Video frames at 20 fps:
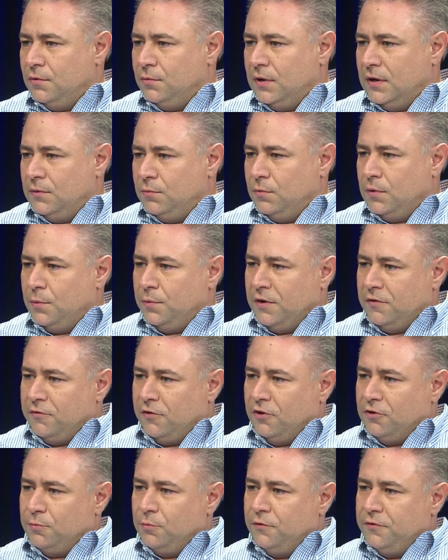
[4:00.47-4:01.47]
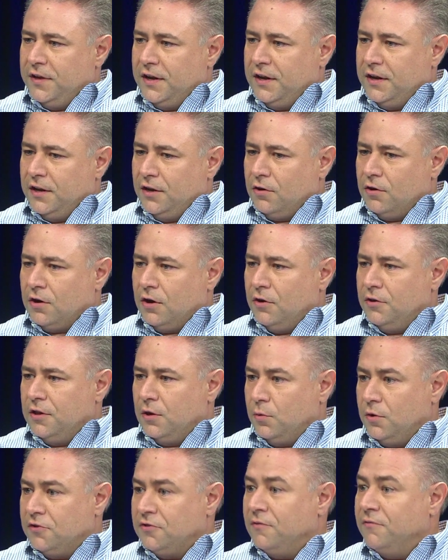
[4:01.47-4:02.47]
when we first moved in 1 year ago,
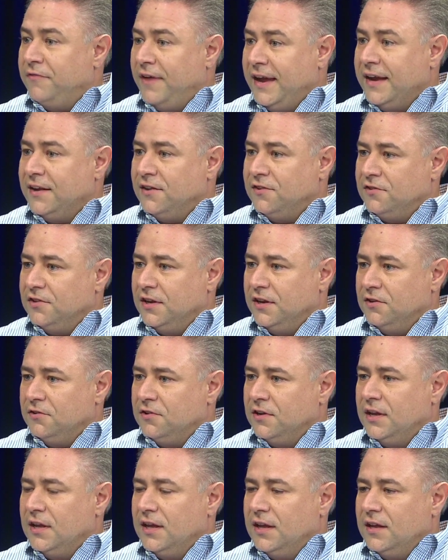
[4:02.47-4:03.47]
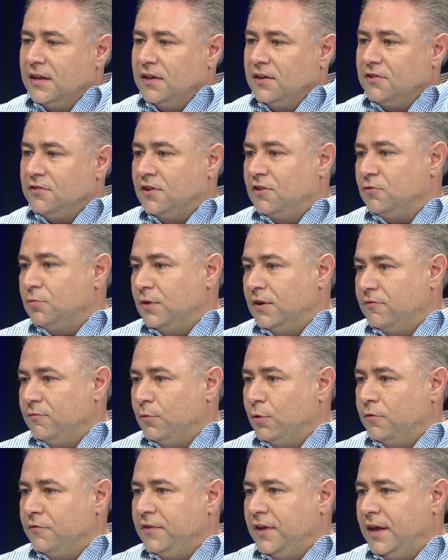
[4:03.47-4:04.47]
there were some vacancies. Mm-hmm. Since we've
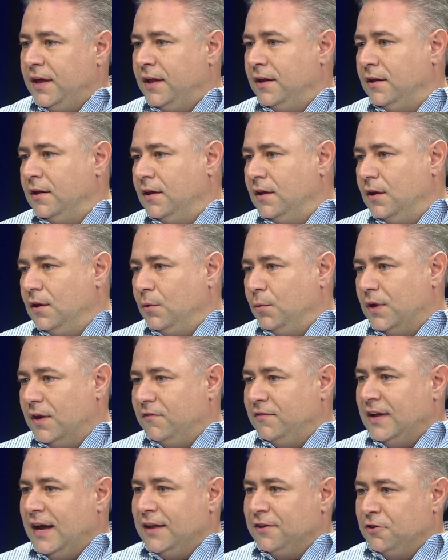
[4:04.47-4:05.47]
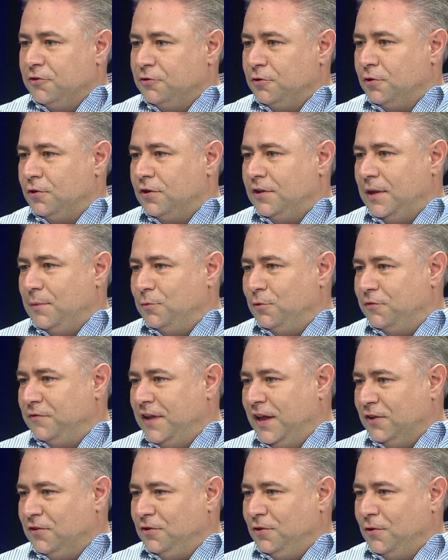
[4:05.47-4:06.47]
moved in, we have Don the Jeweler that moved
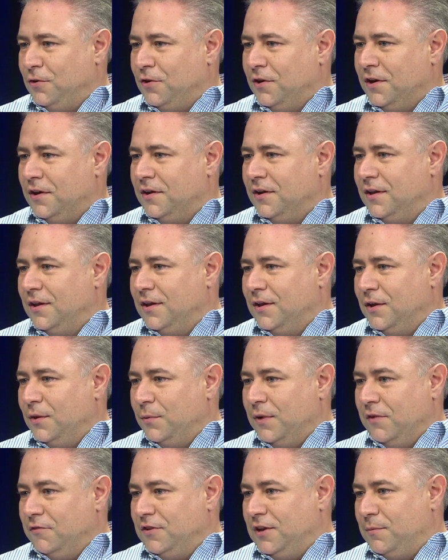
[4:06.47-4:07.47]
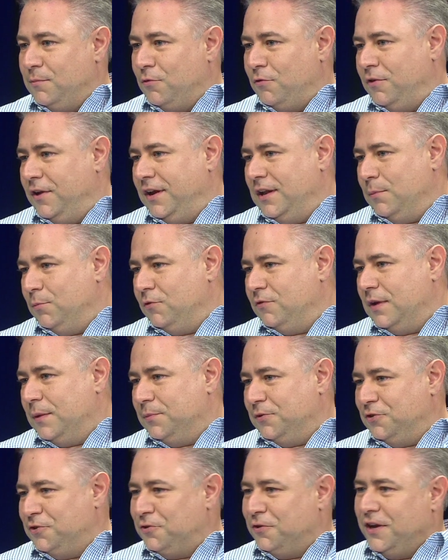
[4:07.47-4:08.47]
next door, we have Tim Marin that moved up
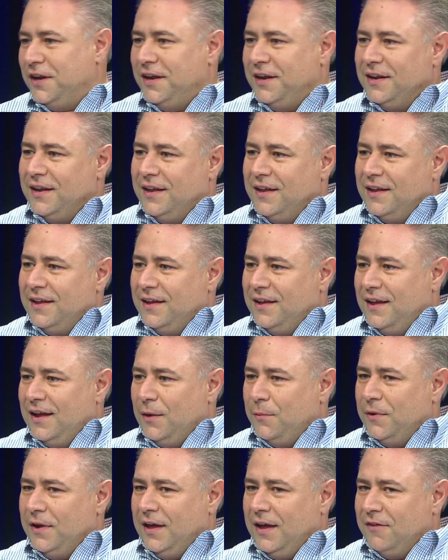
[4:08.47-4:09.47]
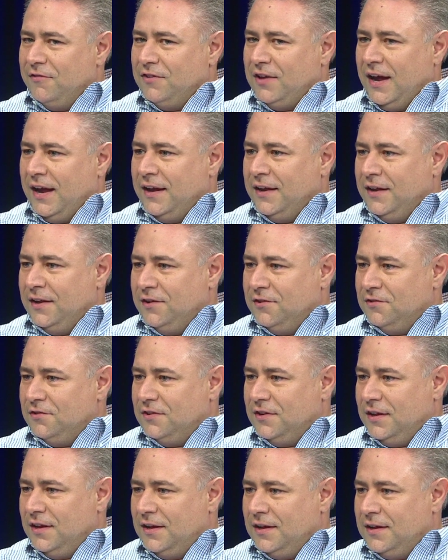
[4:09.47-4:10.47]
the street, and we have
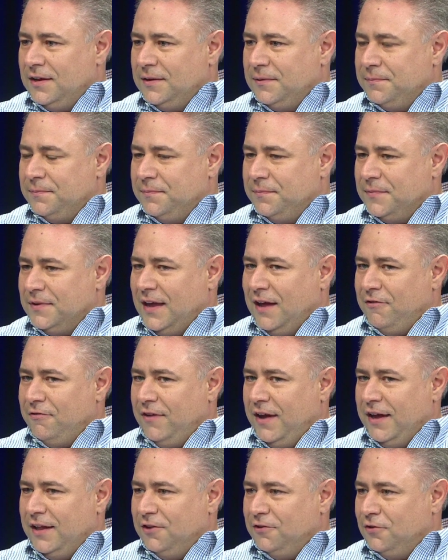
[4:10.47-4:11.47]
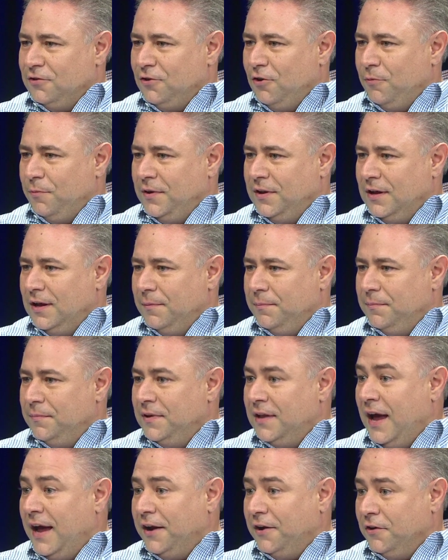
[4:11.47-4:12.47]
Tiny's Café that just opened up,
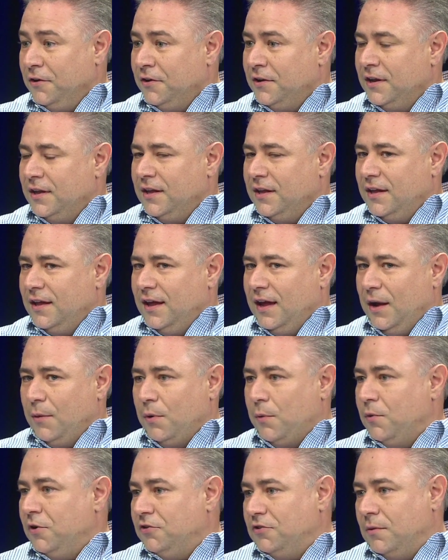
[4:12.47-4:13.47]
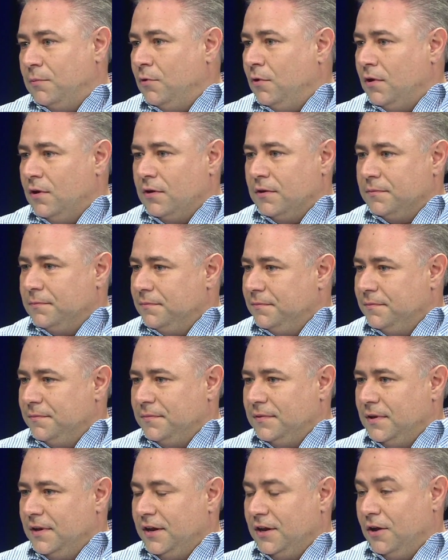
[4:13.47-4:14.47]
diner, and we wish them all.
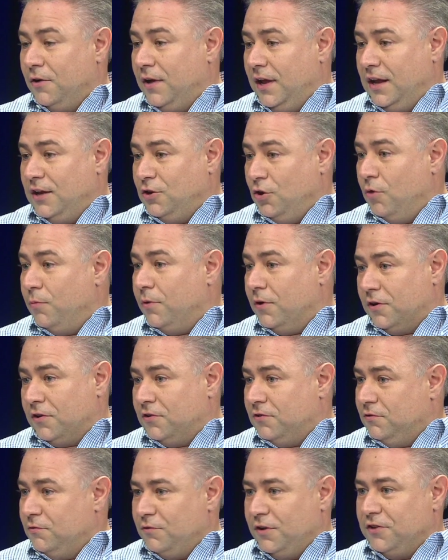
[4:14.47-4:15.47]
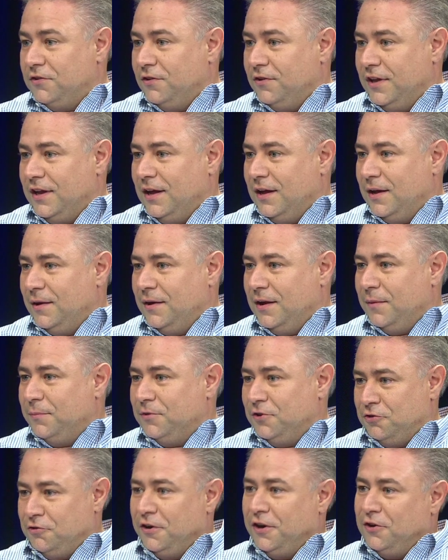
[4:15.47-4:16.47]
And Yo Burgers recently up
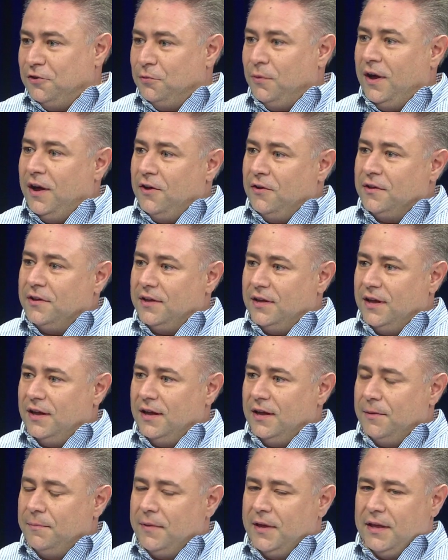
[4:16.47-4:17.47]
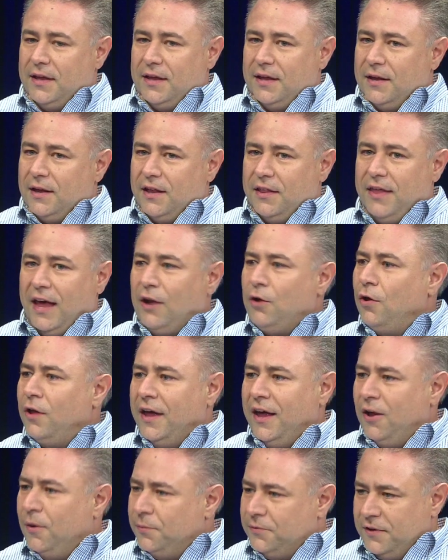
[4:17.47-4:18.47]
the street as well. Mm-hmm. That all
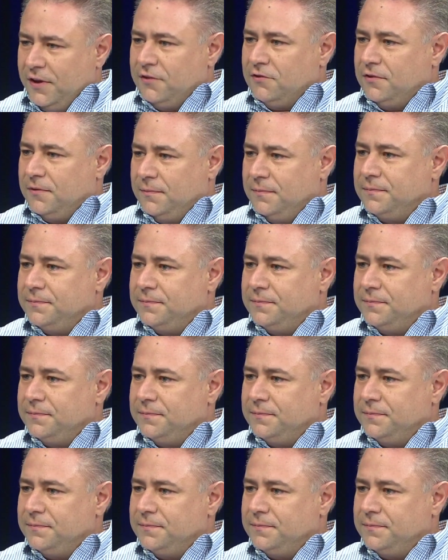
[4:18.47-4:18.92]
helps us.